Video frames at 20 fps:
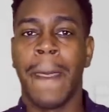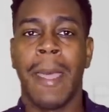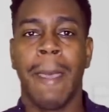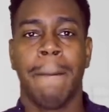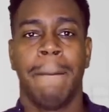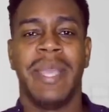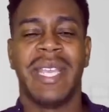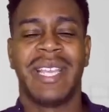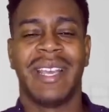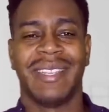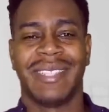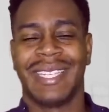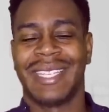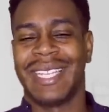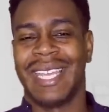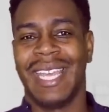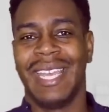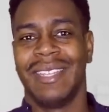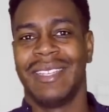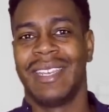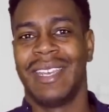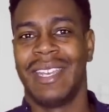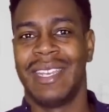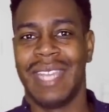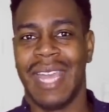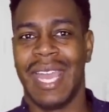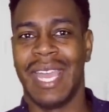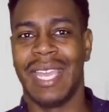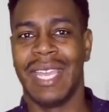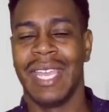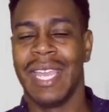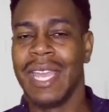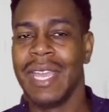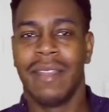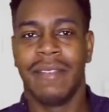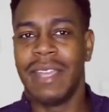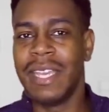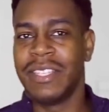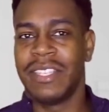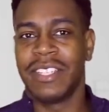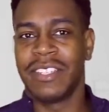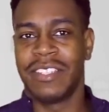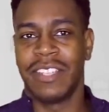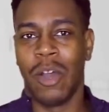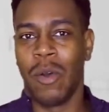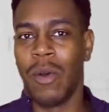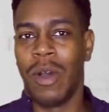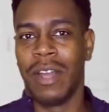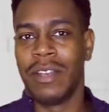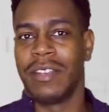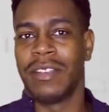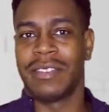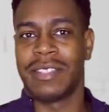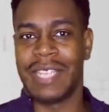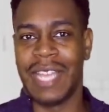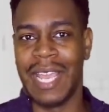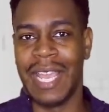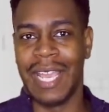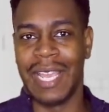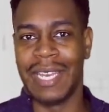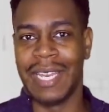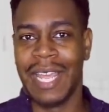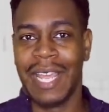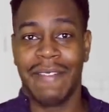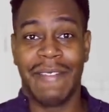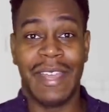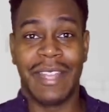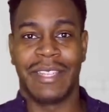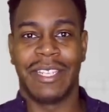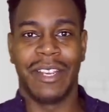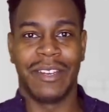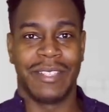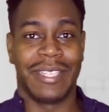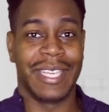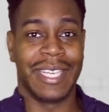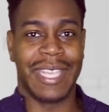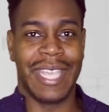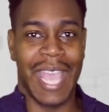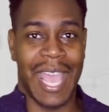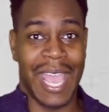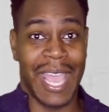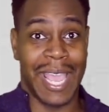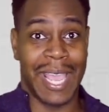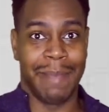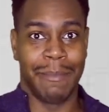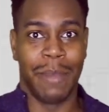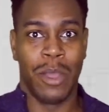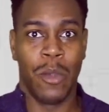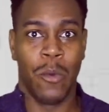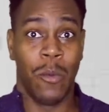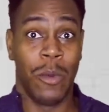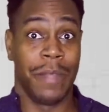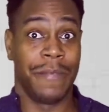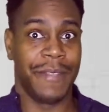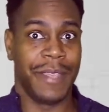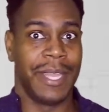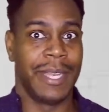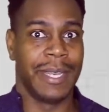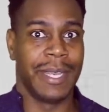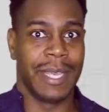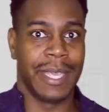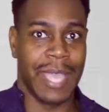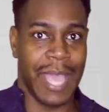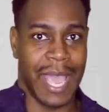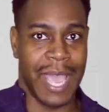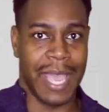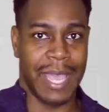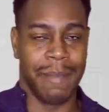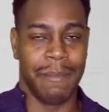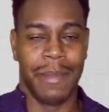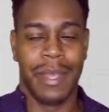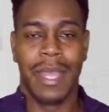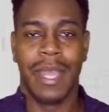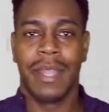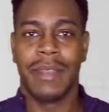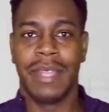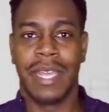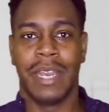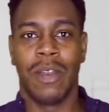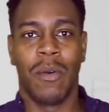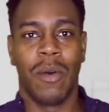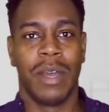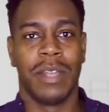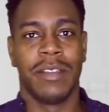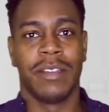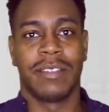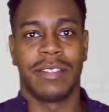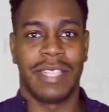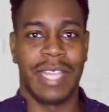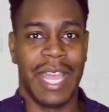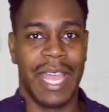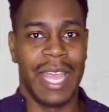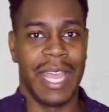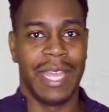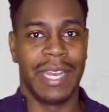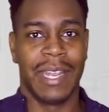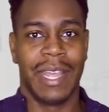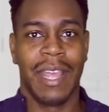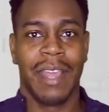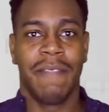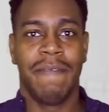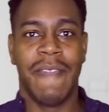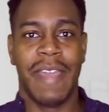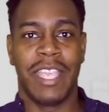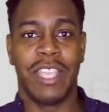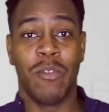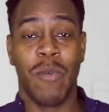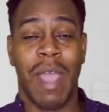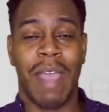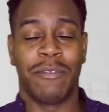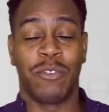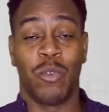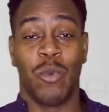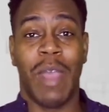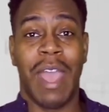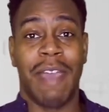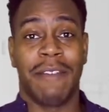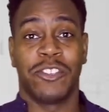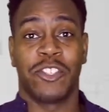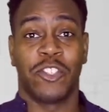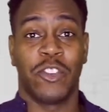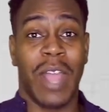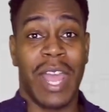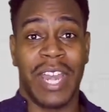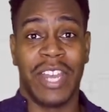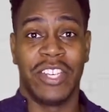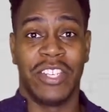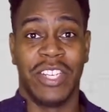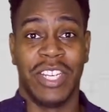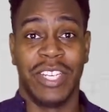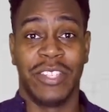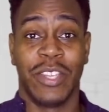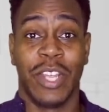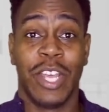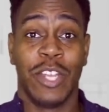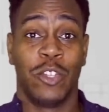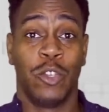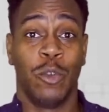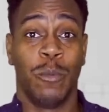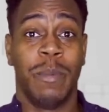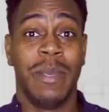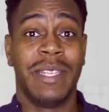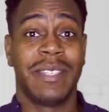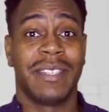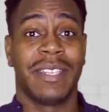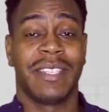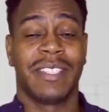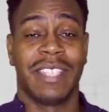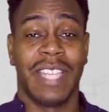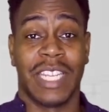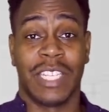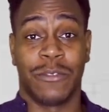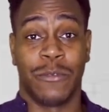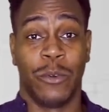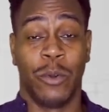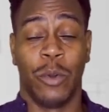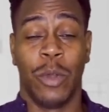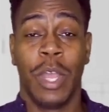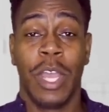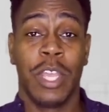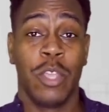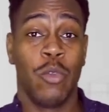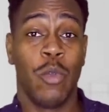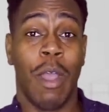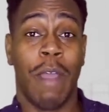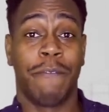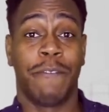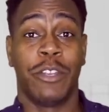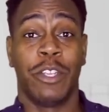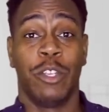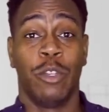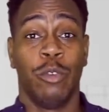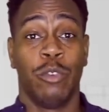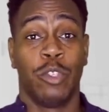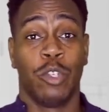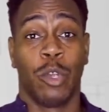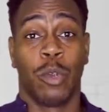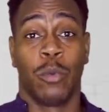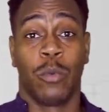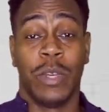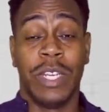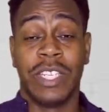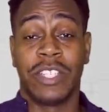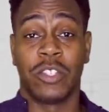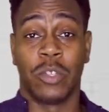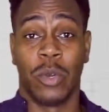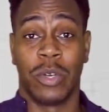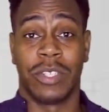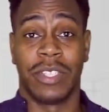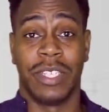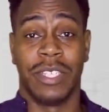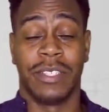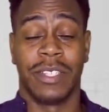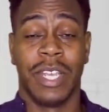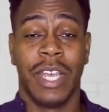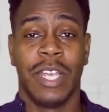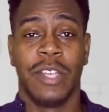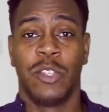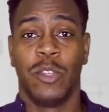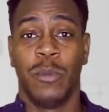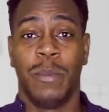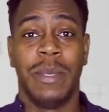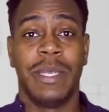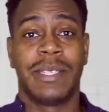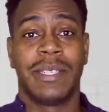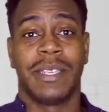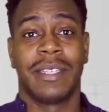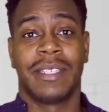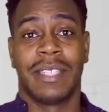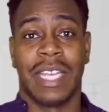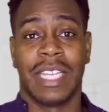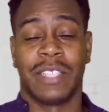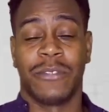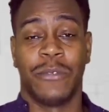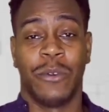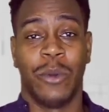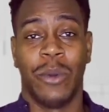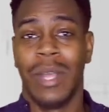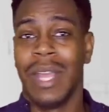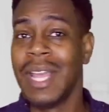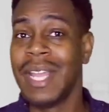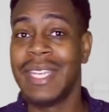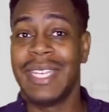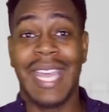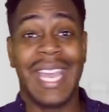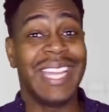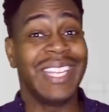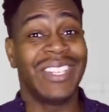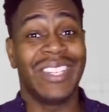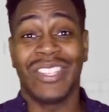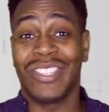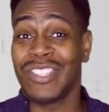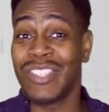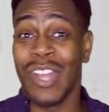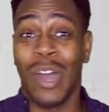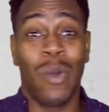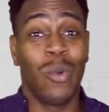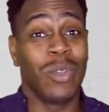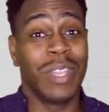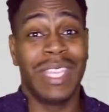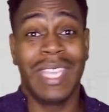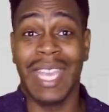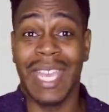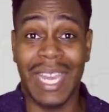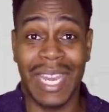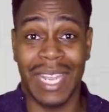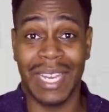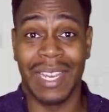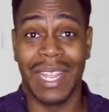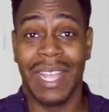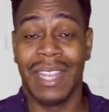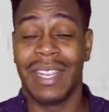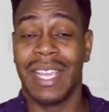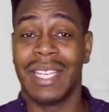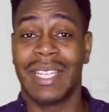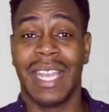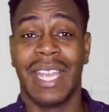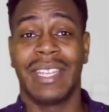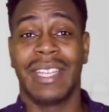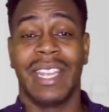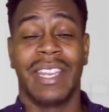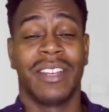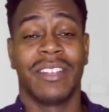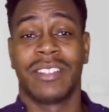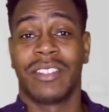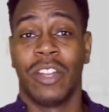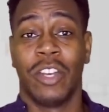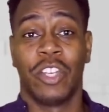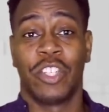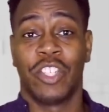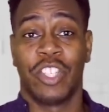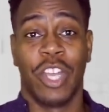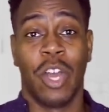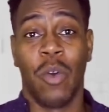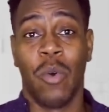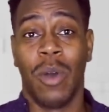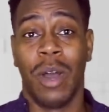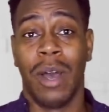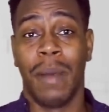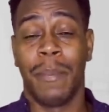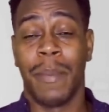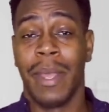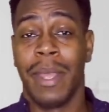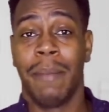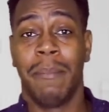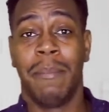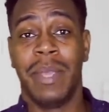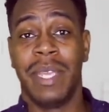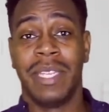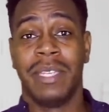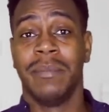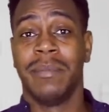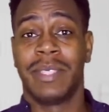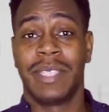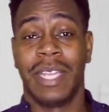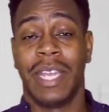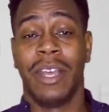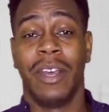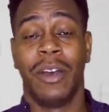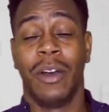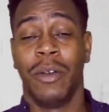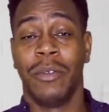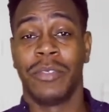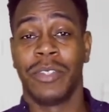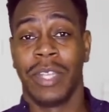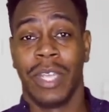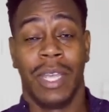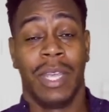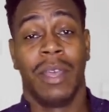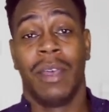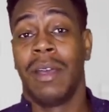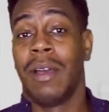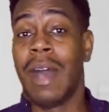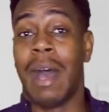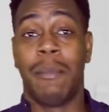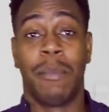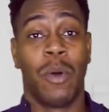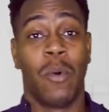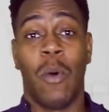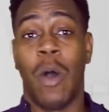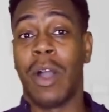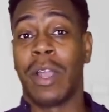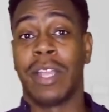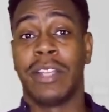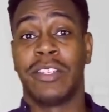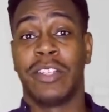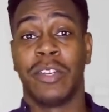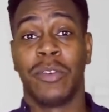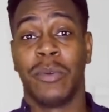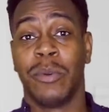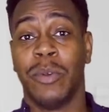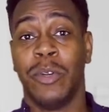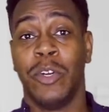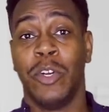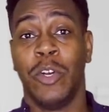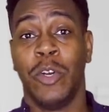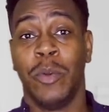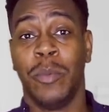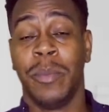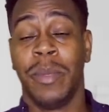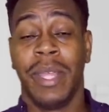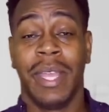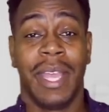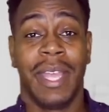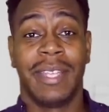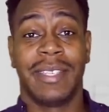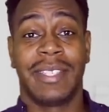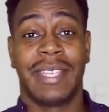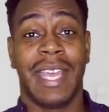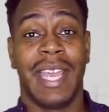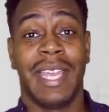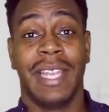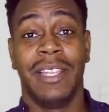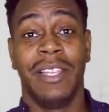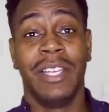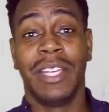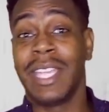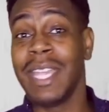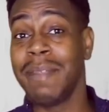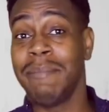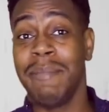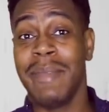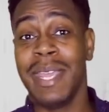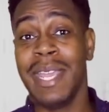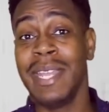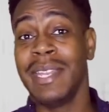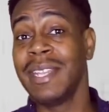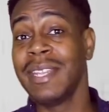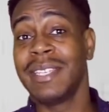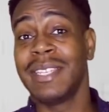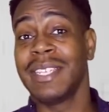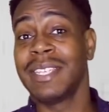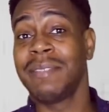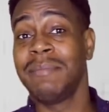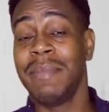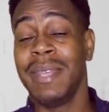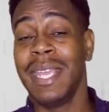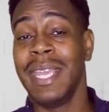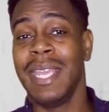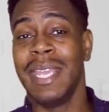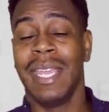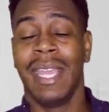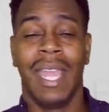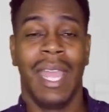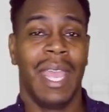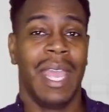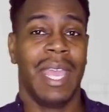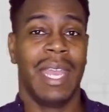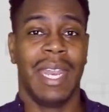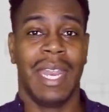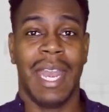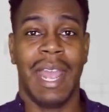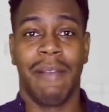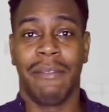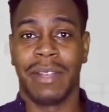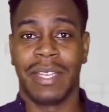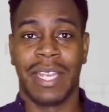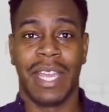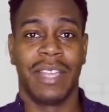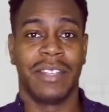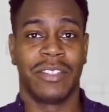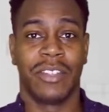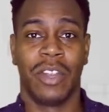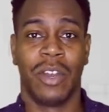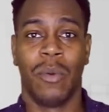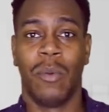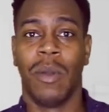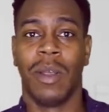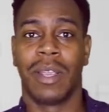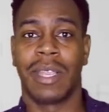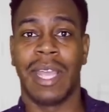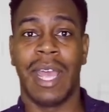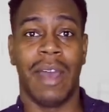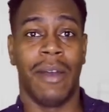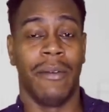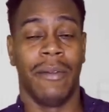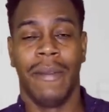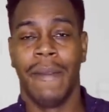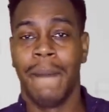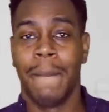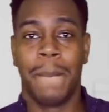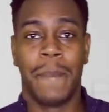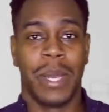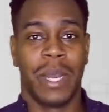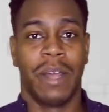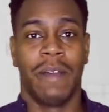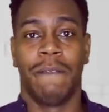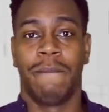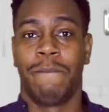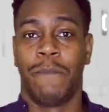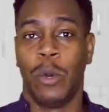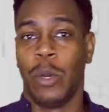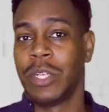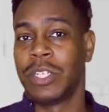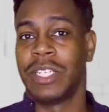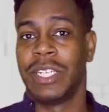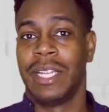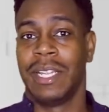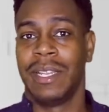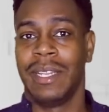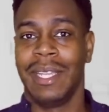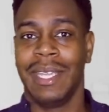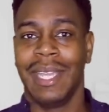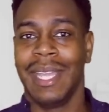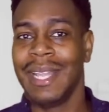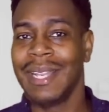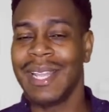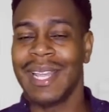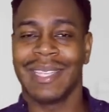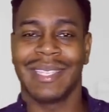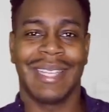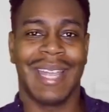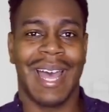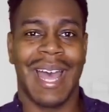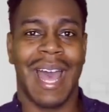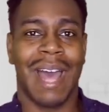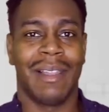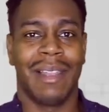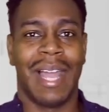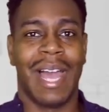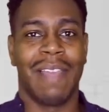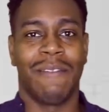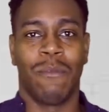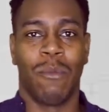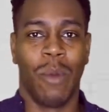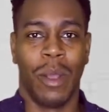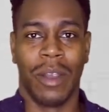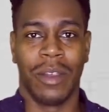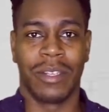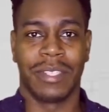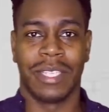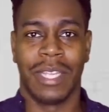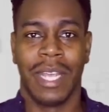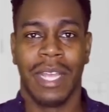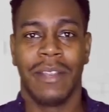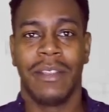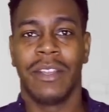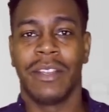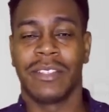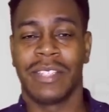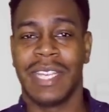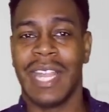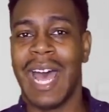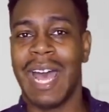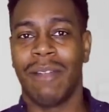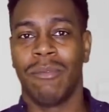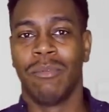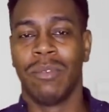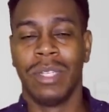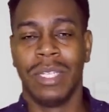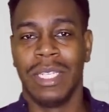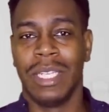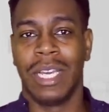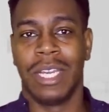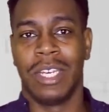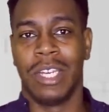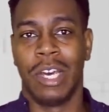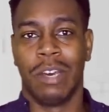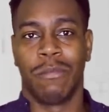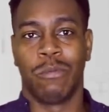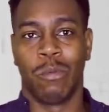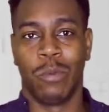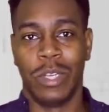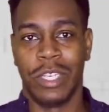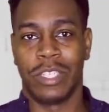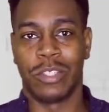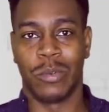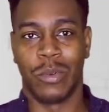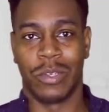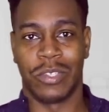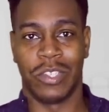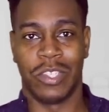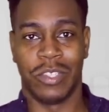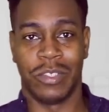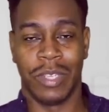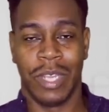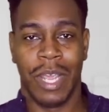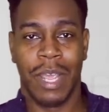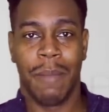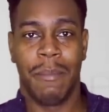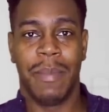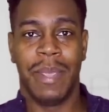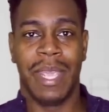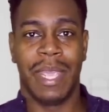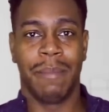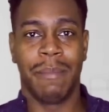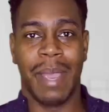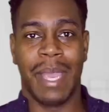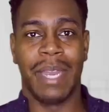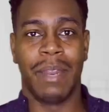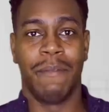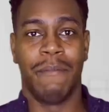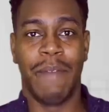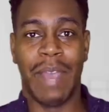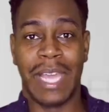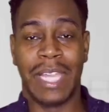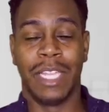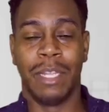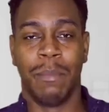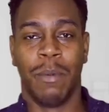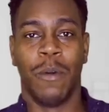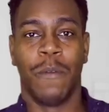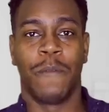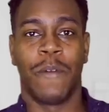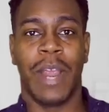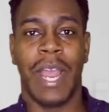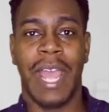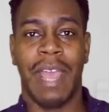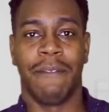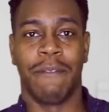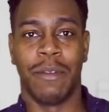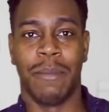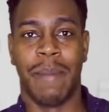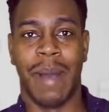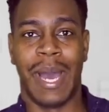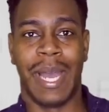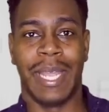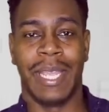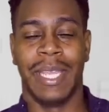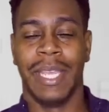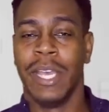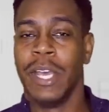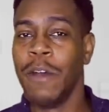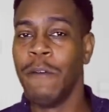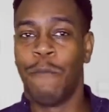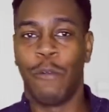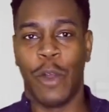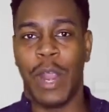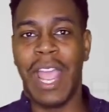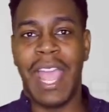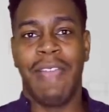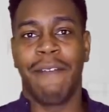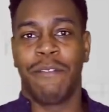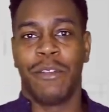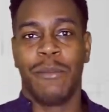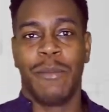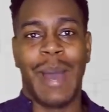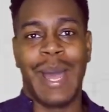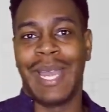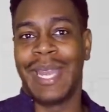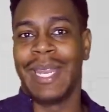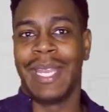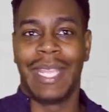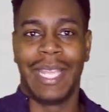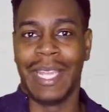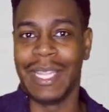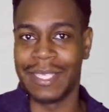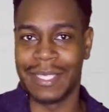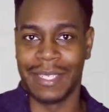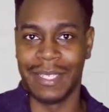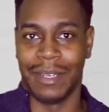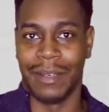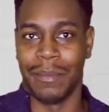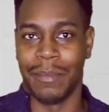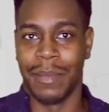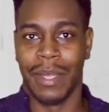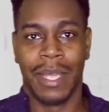Because at the end of the day, they just don't understand that there's a game within the game. They don't understand that you have to have strategies to be successful. You have to use your resources to be successful. They just don't get it. They think they're just going to show up, be themselves. I'm going to walk into the room and say, look at me, this is me, and then everything's going to work out. But unfortunately, that's not how life works. There's not really enough resources being made available for everybody to get some.